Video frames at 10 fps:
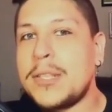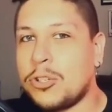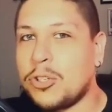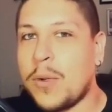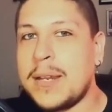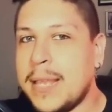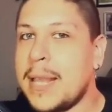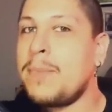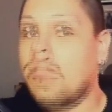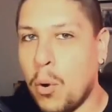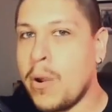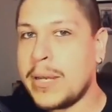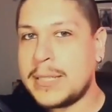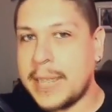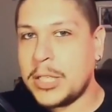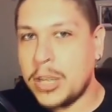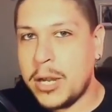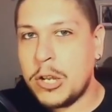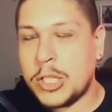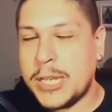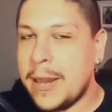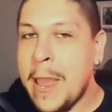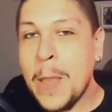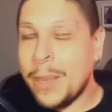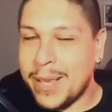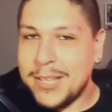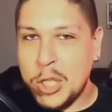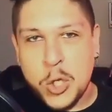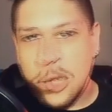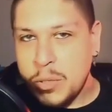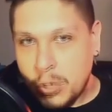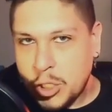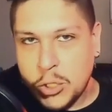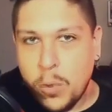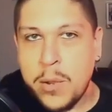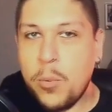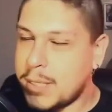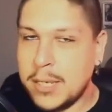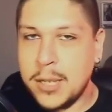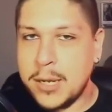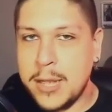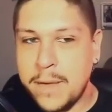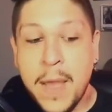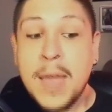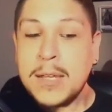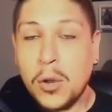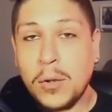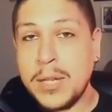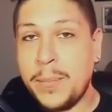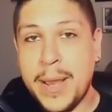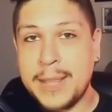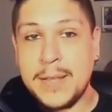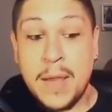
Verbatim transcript: You're trying to get more attention on your shit because you knew your story wasn't good enough to hold up by itself.